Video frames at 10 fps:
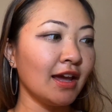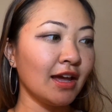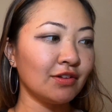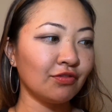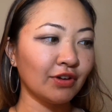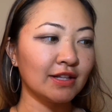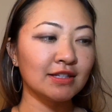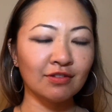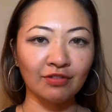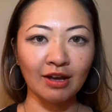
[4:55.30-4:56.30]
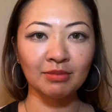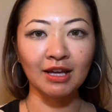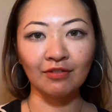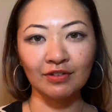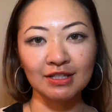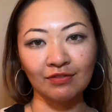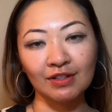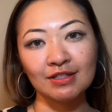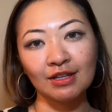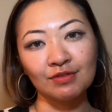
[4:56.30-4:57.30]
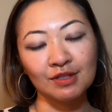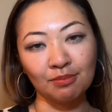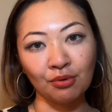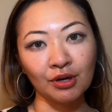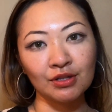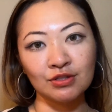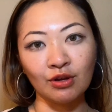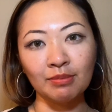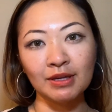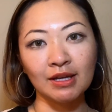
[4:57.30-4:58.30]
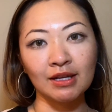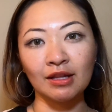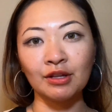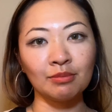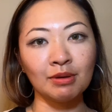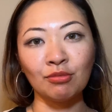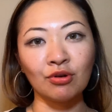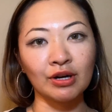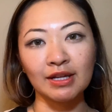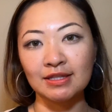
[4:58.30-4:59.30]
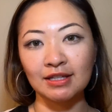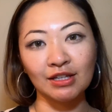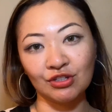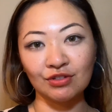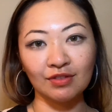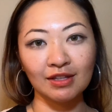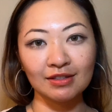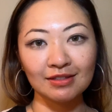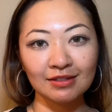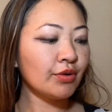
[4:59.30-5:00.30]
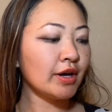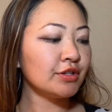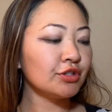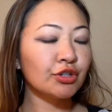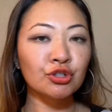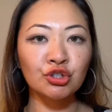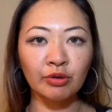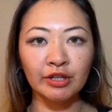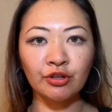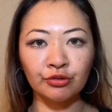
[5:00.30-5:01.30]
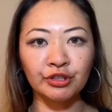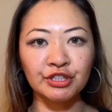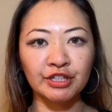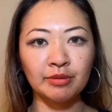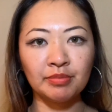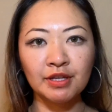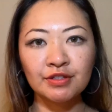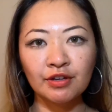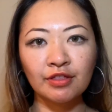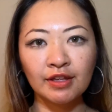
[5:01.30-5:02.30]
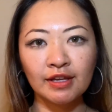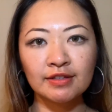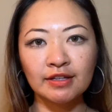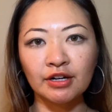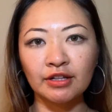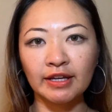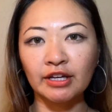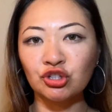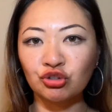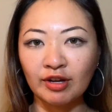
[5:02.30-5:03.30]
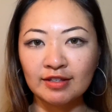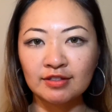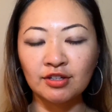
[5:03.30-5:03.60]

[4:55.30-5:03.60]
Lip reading: and friends and family affidavits of support. So I'll be getting a little bit more into each of these. So under joint ownership, these are things that are like addressed to